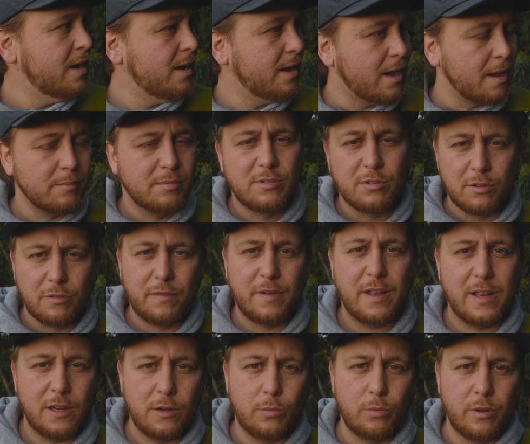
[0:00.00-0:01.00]
I'm sort of
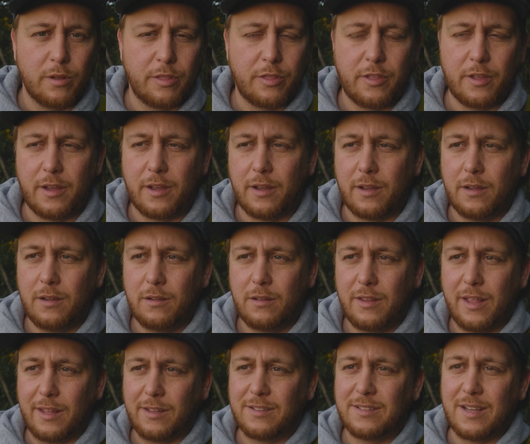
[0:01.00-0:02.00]
hit with
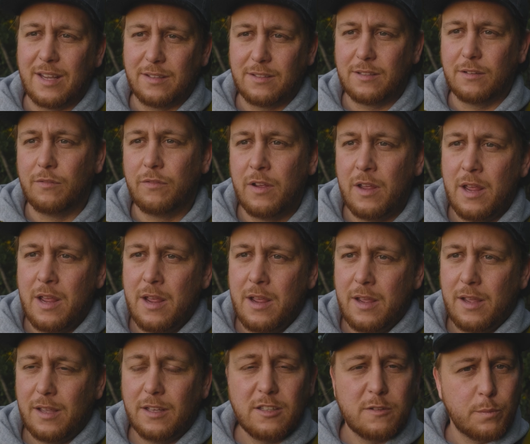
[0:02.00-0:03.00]
that sense of
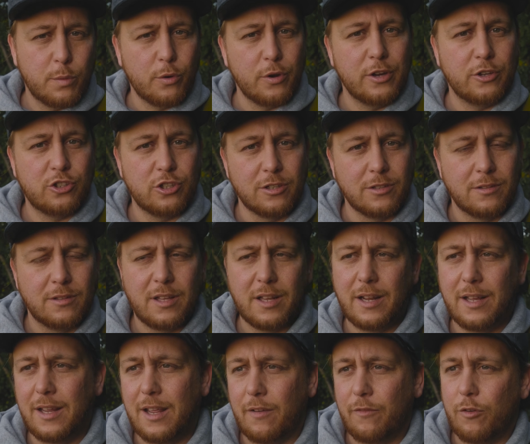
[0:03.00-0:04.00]
inspiration that
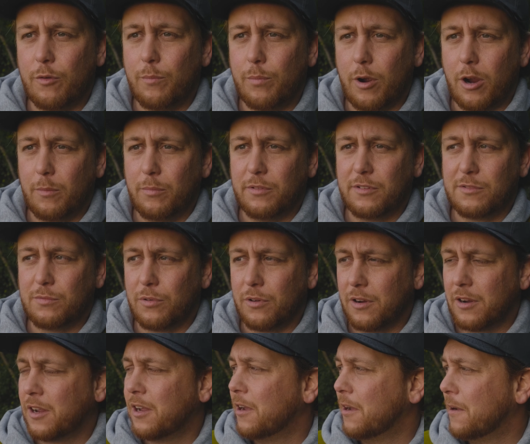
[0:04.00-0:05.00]
I get from Barbara's
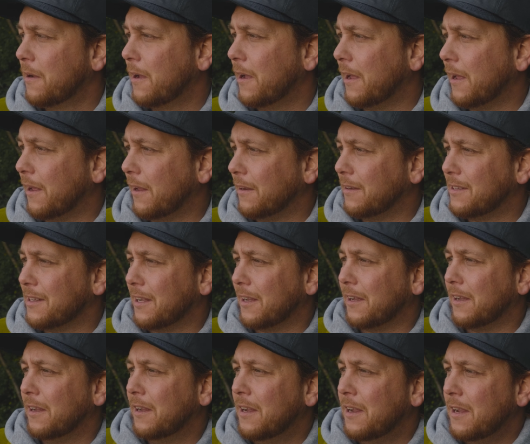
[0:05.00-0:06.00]
work. And
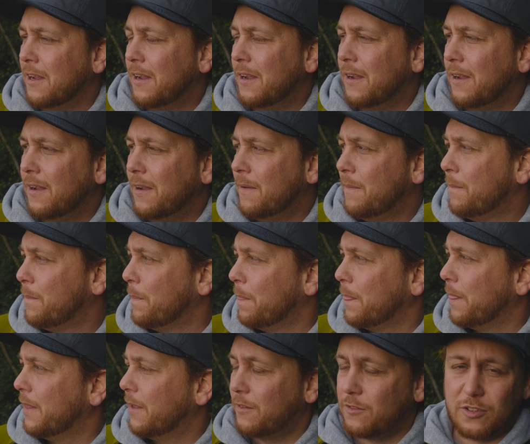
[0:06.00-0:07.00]

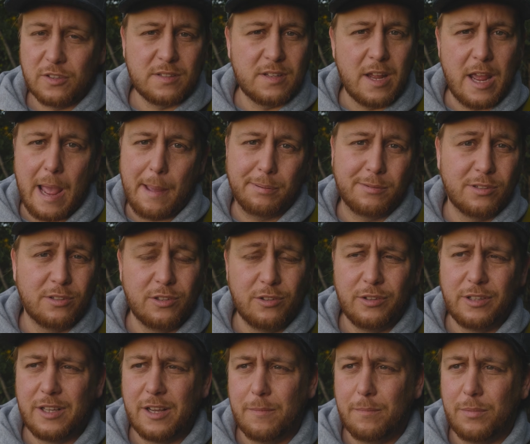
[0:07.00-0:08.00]
it's just
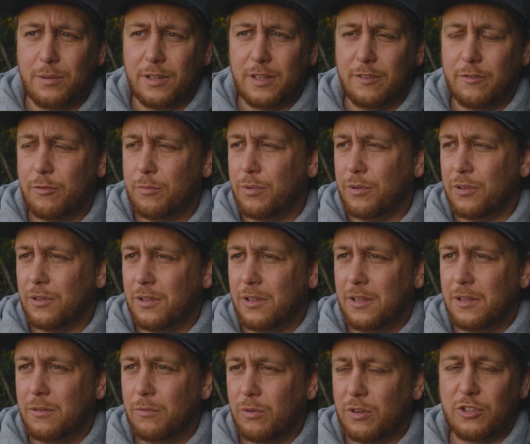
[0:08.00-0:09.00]
absolutely unbelievable
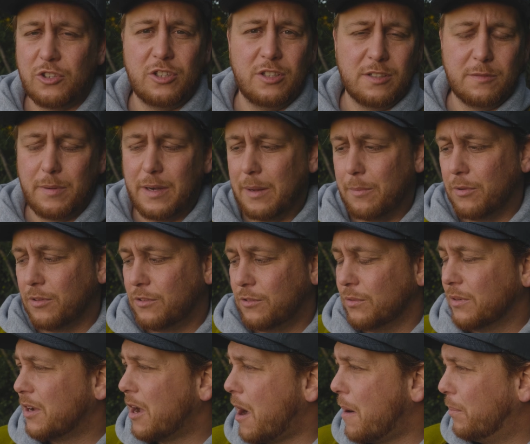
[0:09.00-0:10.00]
what she's been able to
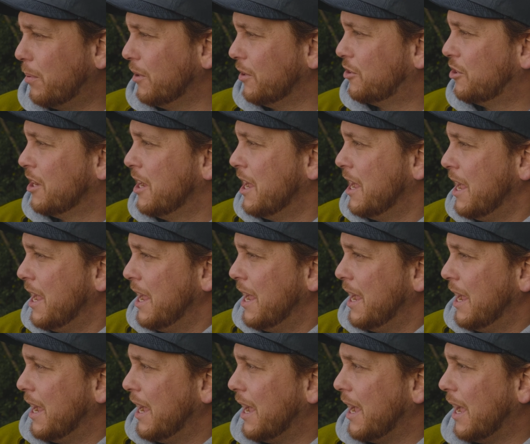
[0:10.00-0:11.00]
accomplish,
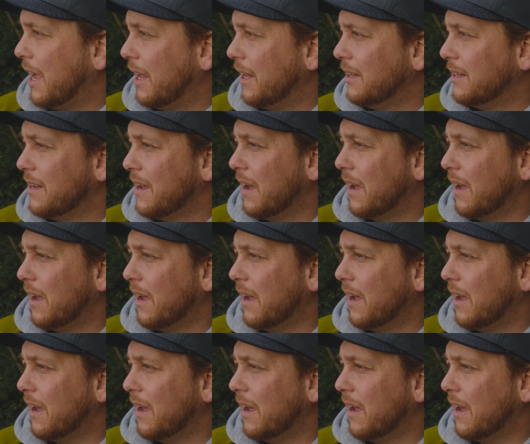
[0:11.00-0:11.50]
and